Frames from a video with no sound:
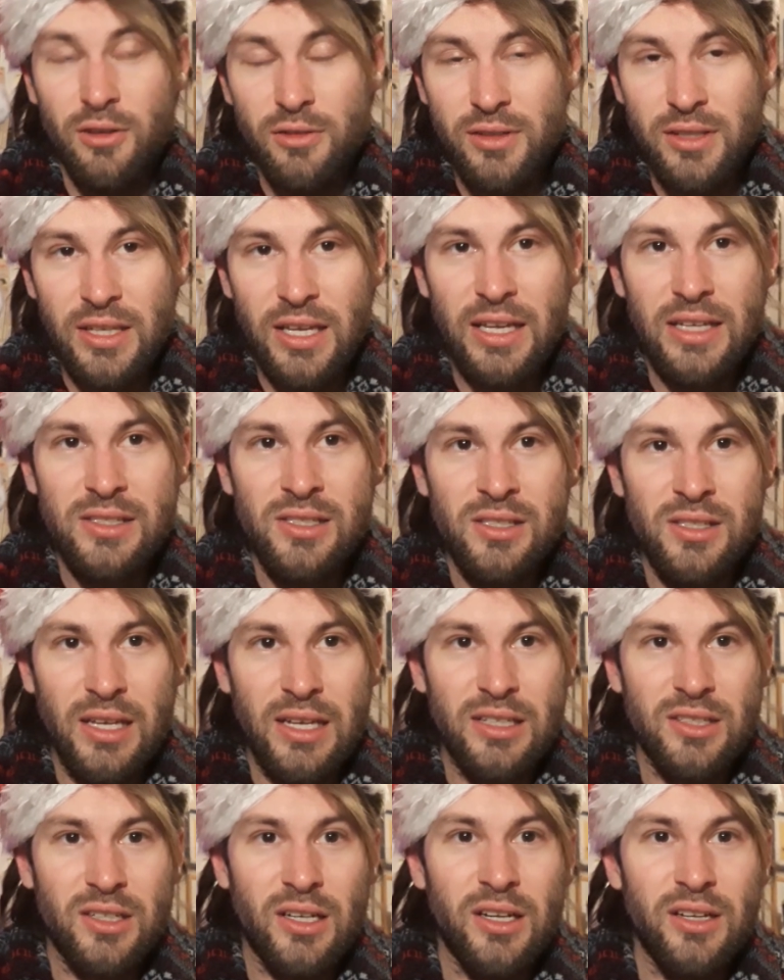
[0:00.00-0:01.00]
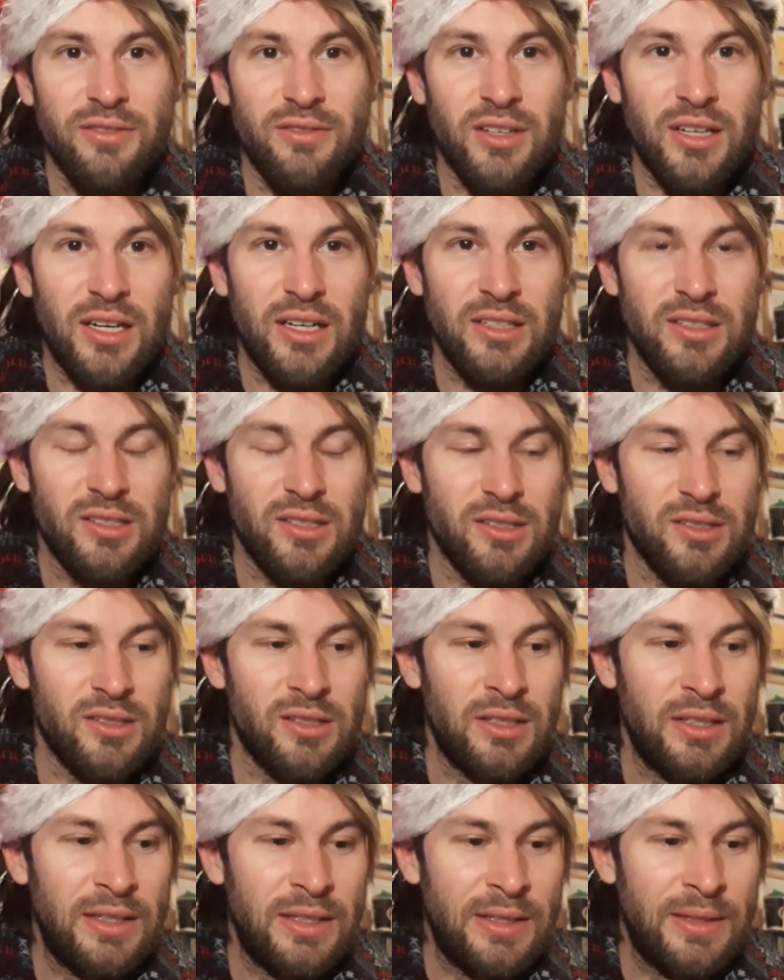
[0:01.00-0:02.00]
Yes, that's kind of nice. There's
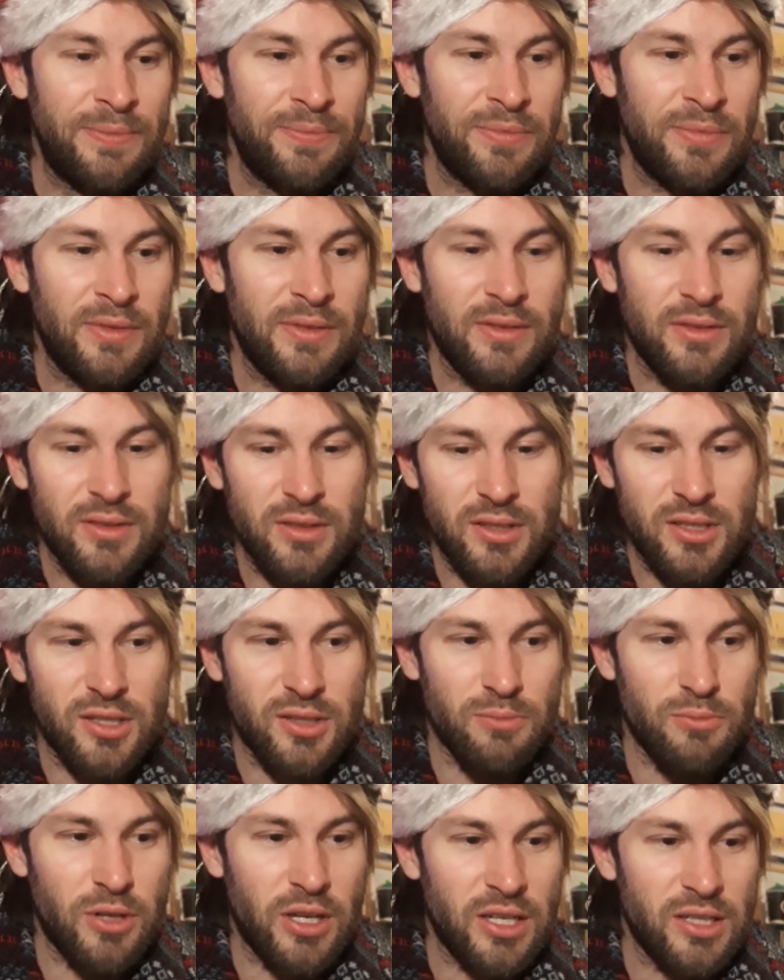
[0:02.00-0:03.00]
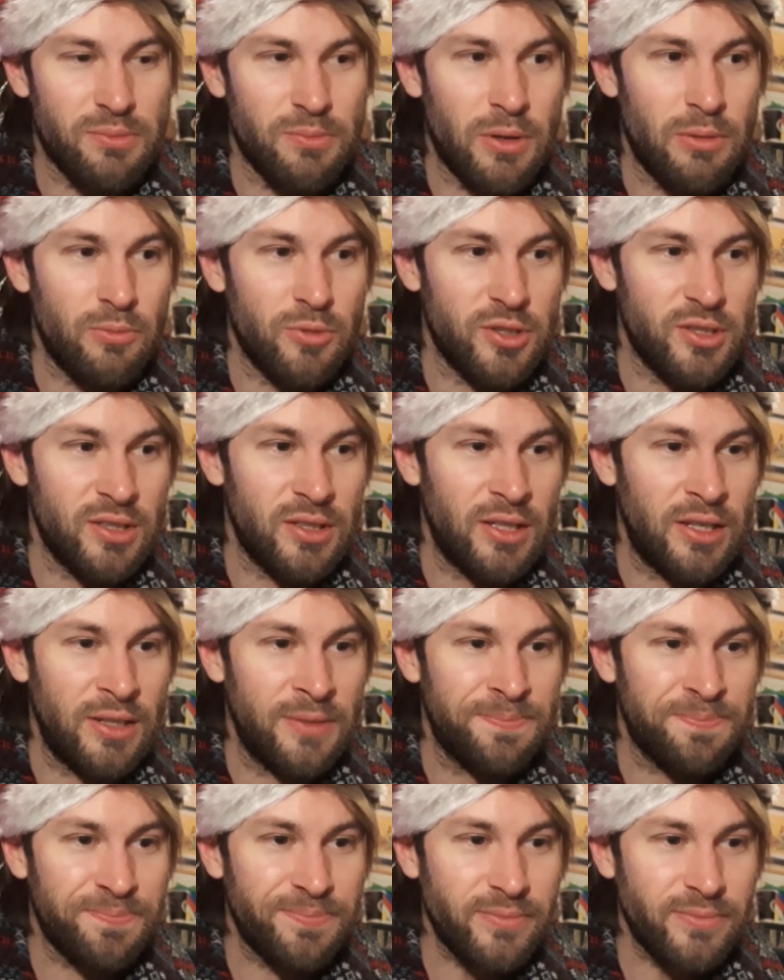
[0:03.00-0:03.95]
some nice memories in there.